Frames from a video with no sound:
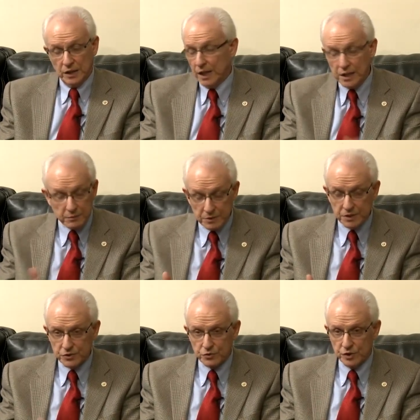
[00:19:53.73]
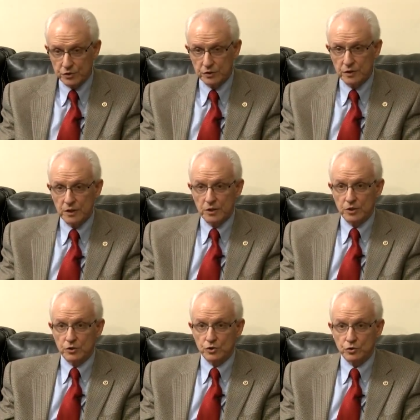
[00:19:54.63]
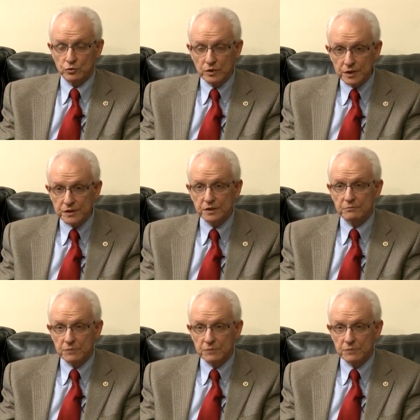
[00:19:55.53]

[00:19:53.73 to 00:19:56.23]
any administration, should listen